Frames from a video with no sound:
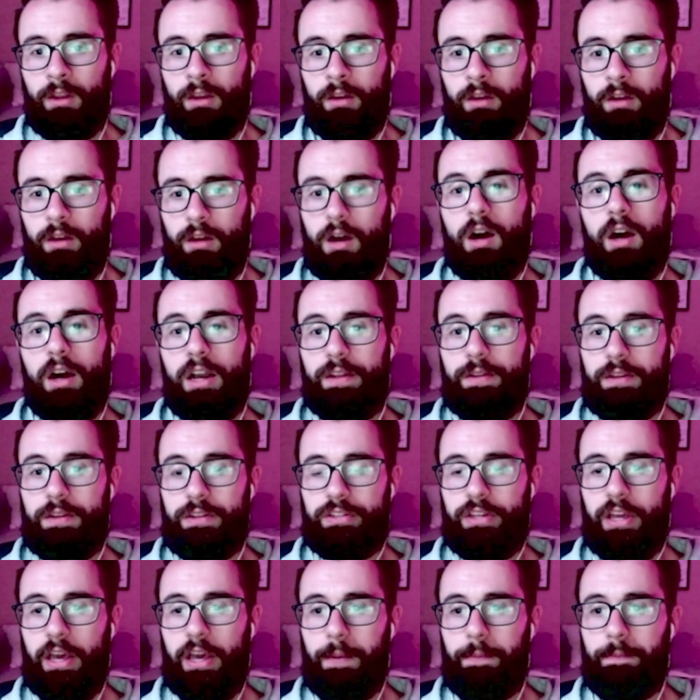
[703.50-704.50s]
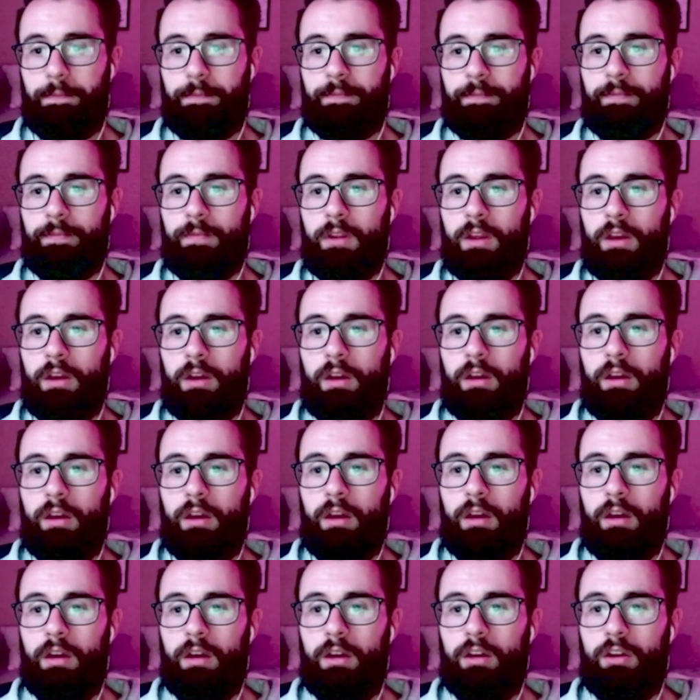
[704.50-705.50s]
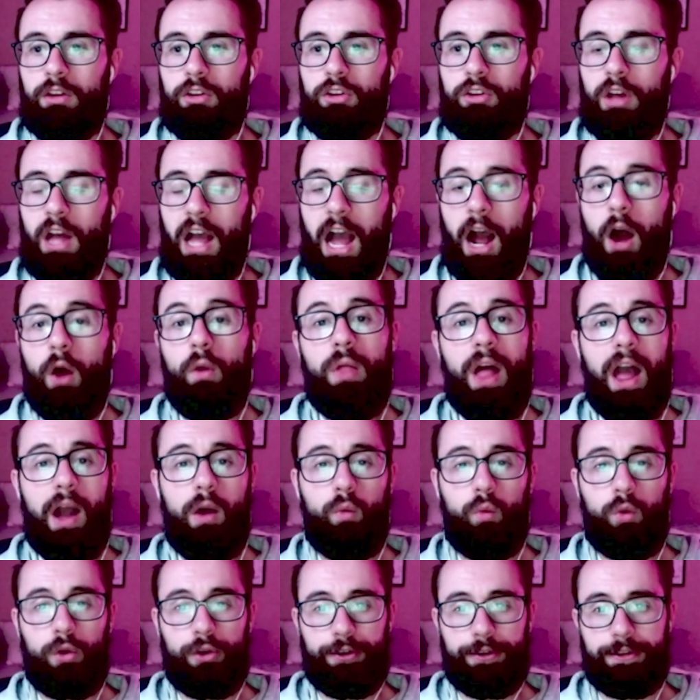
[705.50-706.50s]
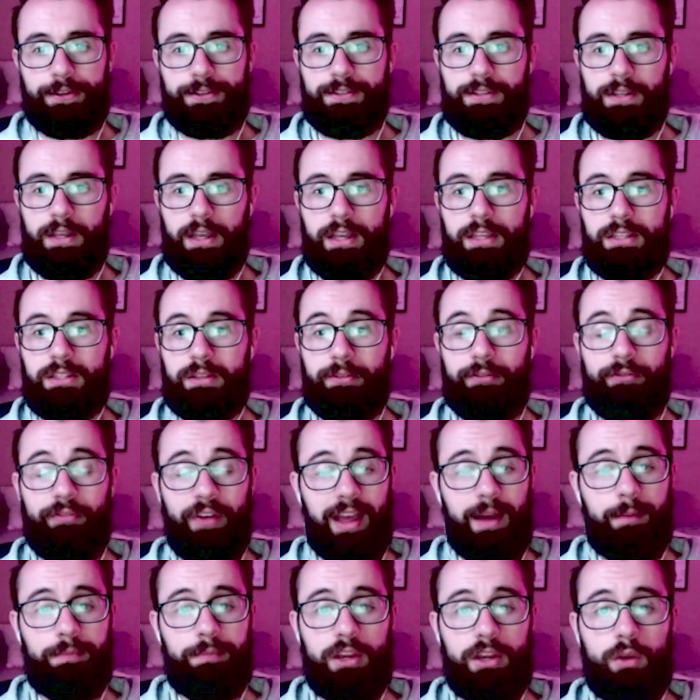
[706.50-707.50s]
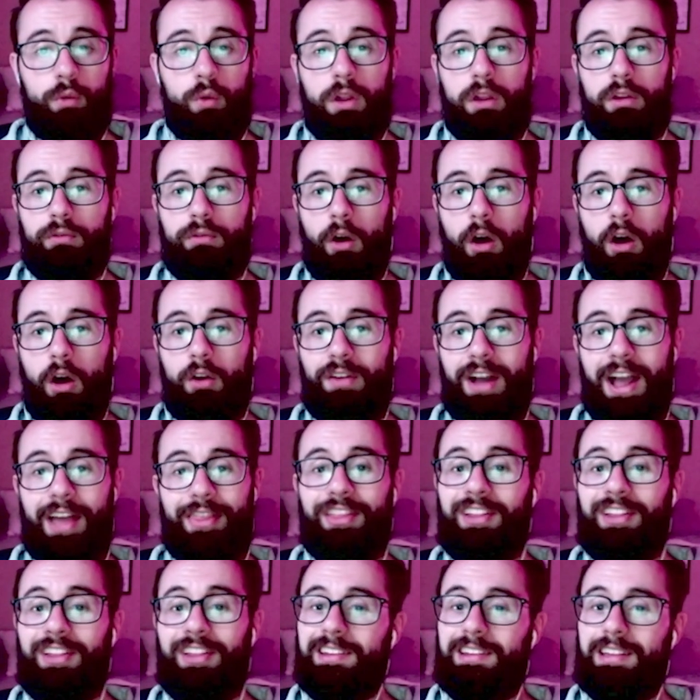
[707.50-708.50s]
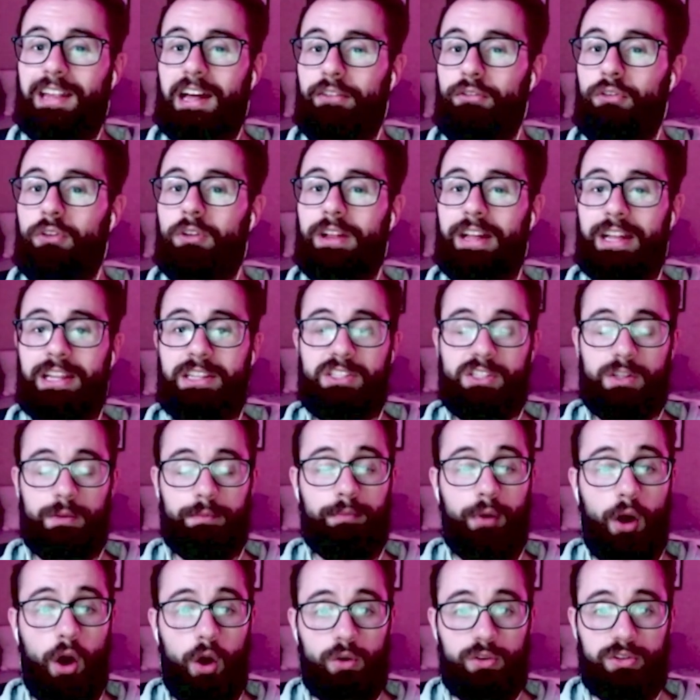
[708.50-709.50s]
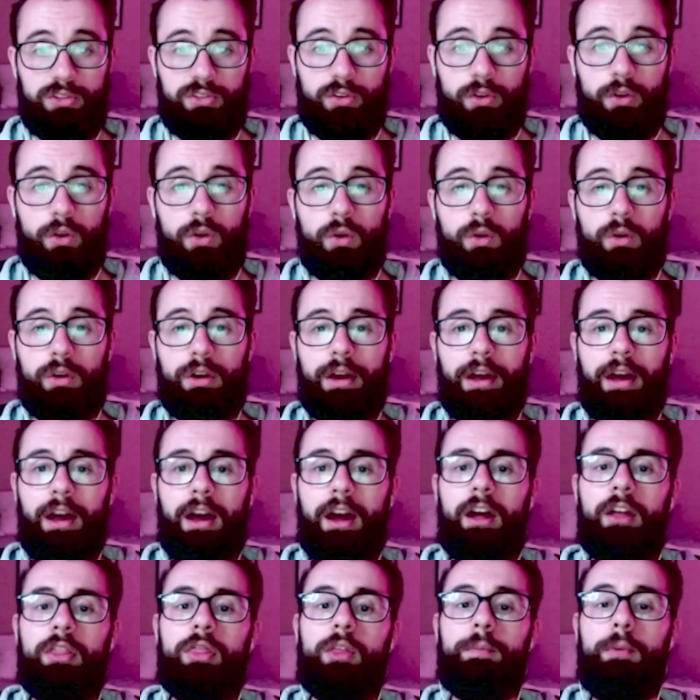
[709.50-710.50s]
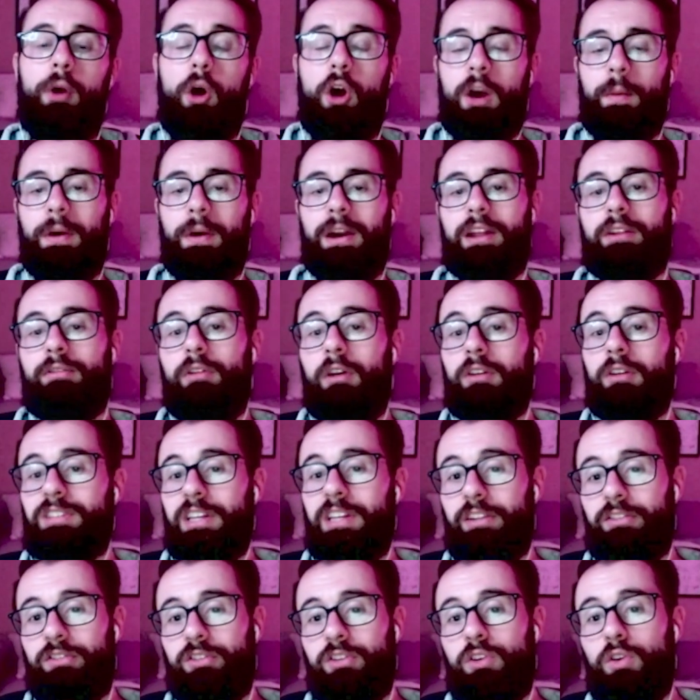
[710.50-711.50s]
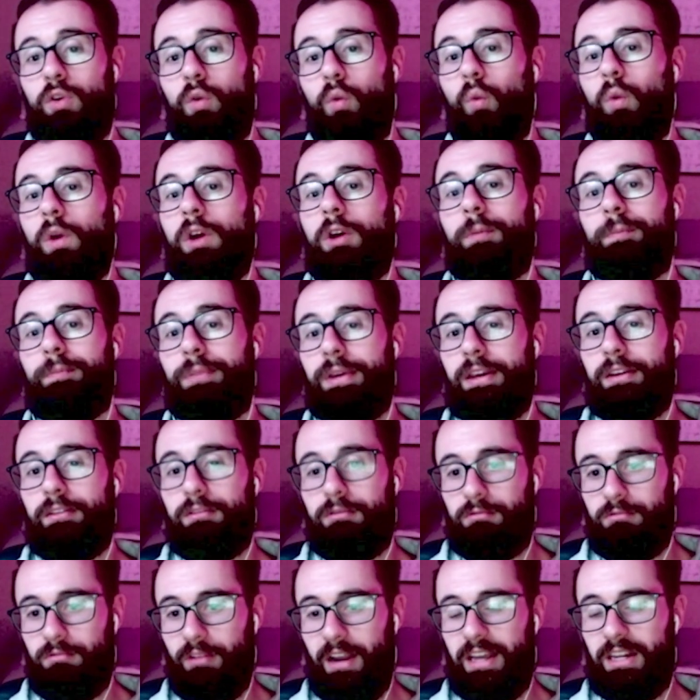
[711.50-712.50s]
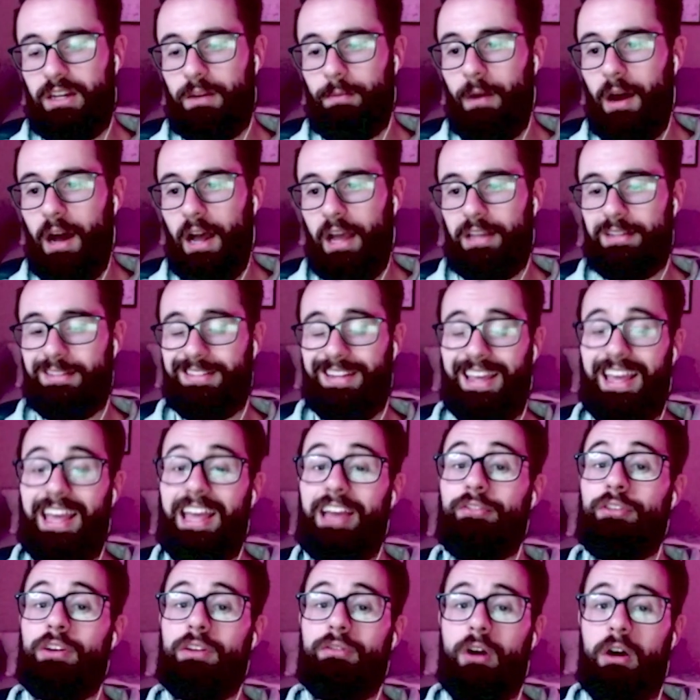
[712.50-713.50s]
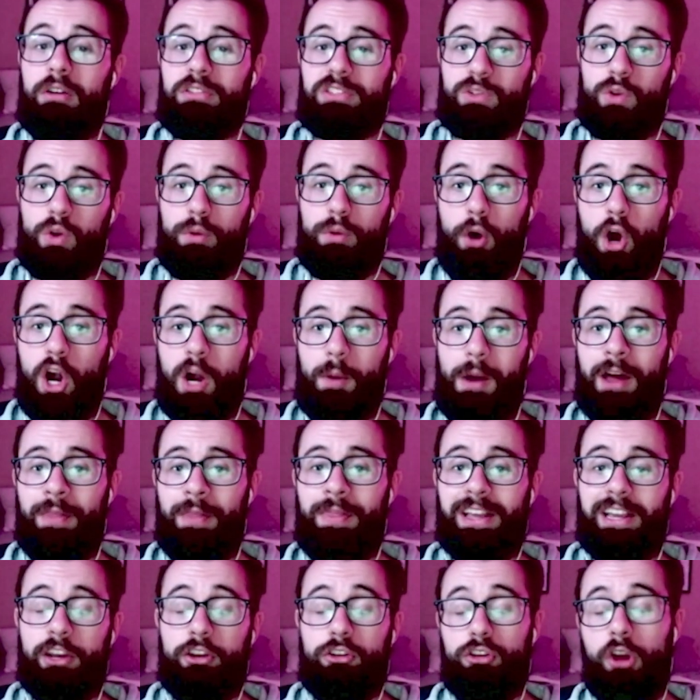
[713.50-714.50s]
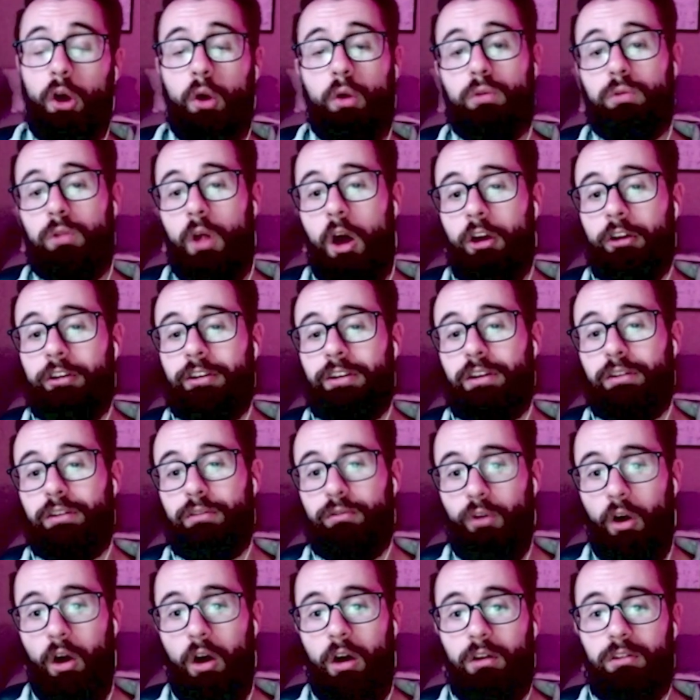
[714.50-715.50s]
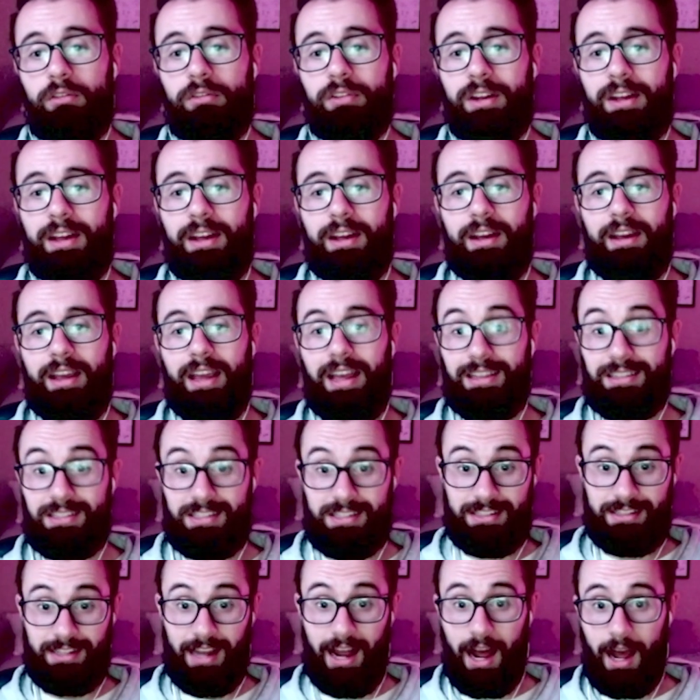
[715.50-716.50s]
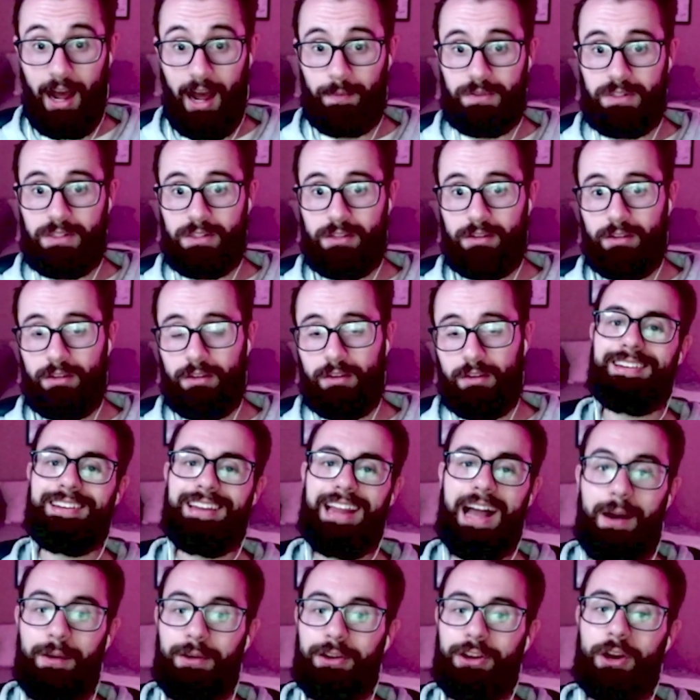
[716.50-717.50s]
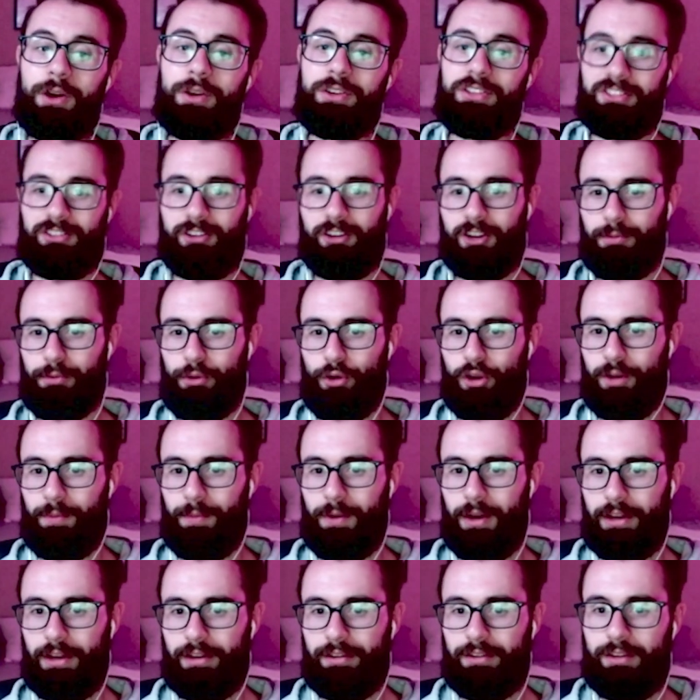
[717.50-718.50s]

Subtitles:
in this game. How that works is the Phanpy will evolve at the level it's supposed to. The Pokemon it evolves into will be randomized. If it evolves into a Pokemon that can no longer evolve, it stops. Now we're gonna go to starter Pokemon.